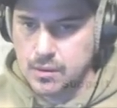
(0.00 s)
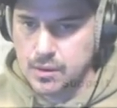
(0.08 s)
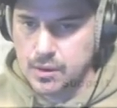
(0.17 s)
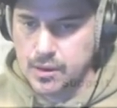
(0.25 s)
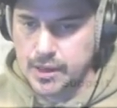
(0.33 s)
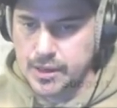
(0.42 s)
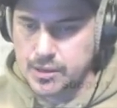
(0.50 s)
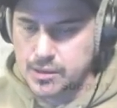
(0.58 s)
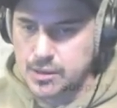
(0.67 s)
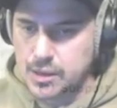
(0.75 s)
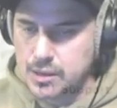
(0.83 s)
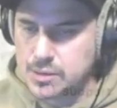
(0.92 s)
All right,
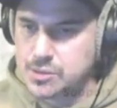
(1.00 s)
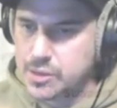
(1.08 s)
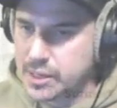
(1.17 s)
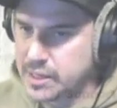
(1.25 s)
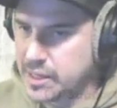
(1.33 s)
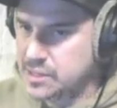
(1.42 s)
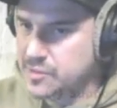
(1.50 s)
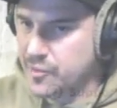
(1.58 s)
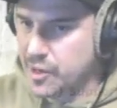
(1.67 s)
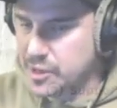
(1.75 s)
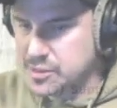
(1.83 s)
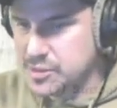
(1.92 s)
good luck. Try to get as
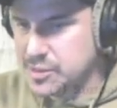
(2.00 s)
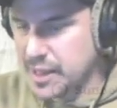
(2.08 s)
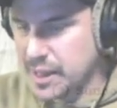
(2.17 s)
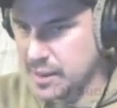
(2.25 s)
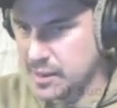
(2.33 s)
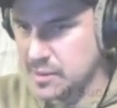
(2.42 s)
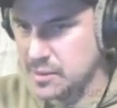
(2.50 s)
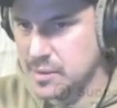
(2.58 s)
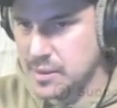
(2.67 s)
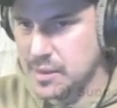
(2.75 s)
far as you can